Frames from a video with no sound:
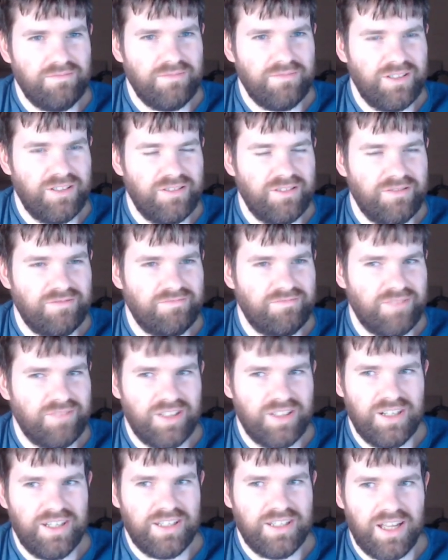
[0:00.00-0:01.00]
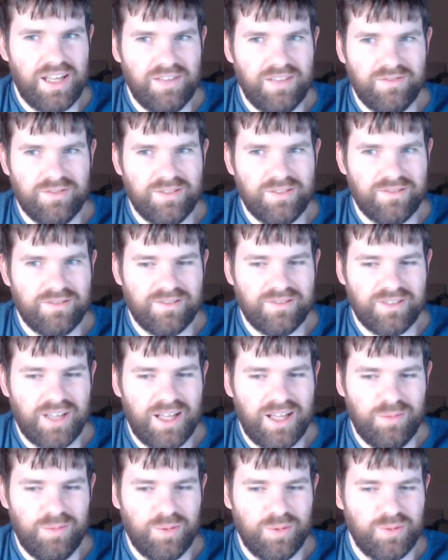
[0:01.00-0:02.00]
I like having the
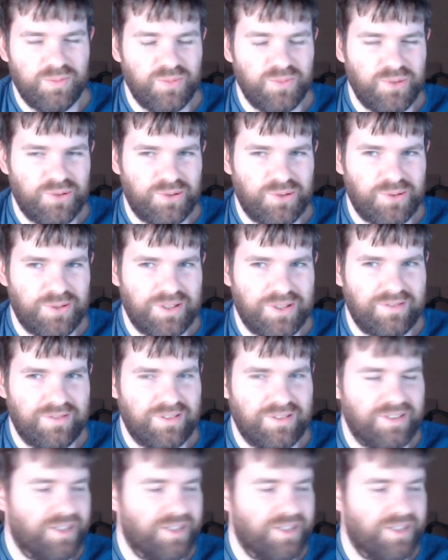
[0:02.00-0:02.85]
albums or whatever.